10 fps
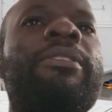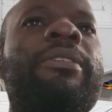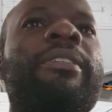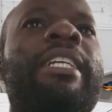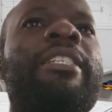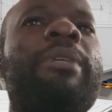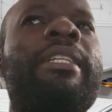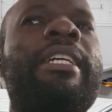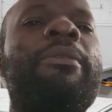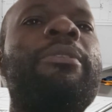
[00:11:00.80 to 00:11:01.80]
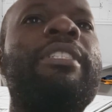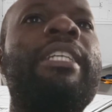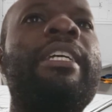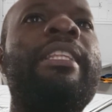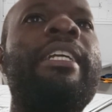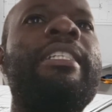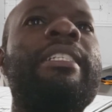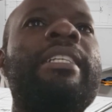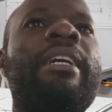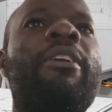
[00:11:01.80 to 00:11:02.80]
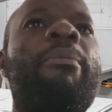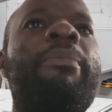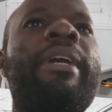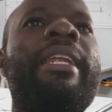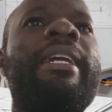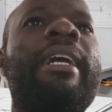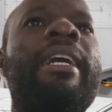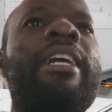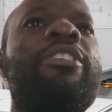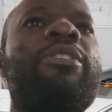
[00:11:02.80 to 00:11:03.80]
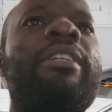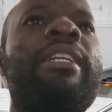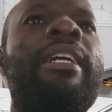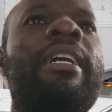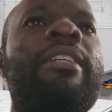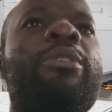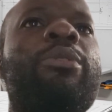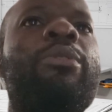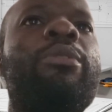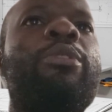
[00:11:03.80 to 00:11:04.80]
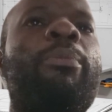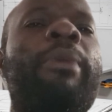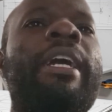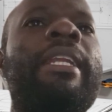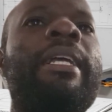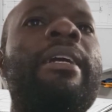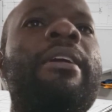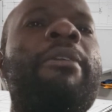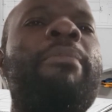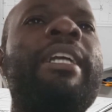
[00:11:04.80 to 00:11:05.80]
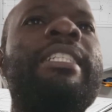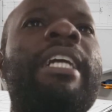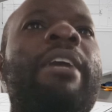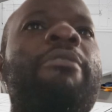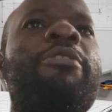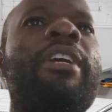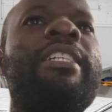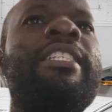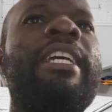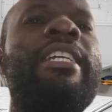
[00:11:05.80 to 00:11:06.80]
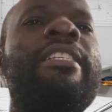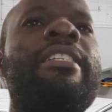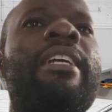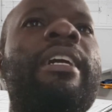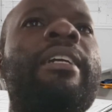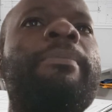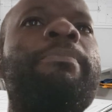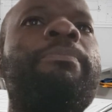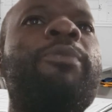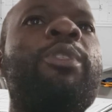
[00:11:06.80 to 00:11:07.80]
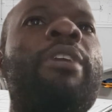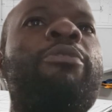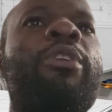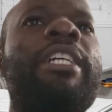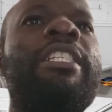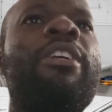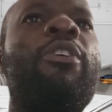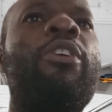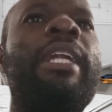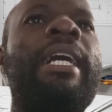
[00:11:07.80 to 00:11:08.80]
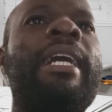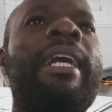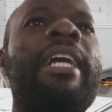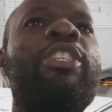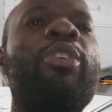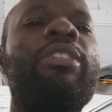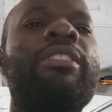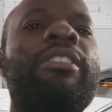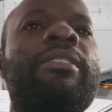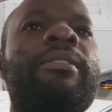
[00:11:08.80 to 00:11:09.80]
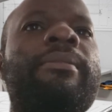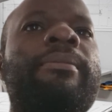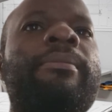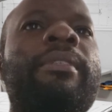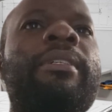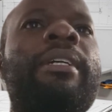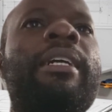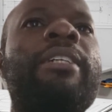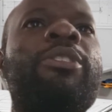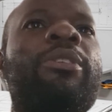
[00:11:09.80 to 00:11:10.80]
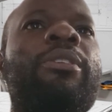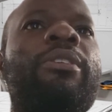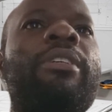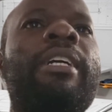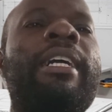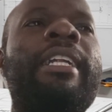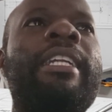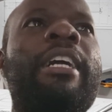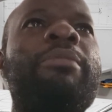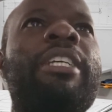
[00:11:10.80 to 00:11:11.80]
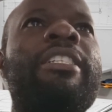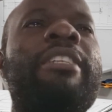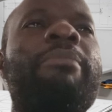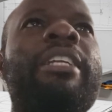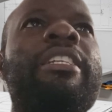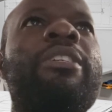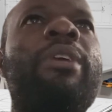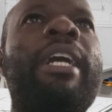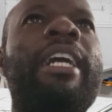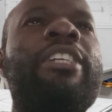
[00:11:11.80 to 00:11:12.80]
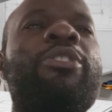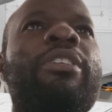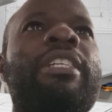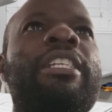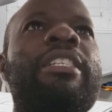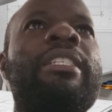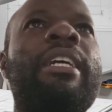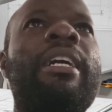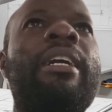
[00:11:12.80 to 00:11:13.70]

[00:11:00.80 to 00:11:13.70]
So that is what I could say. That is comparing a caisson to pile. But our focus here is we are focusing on caisson. So, and I'm just reminding you, a caisson is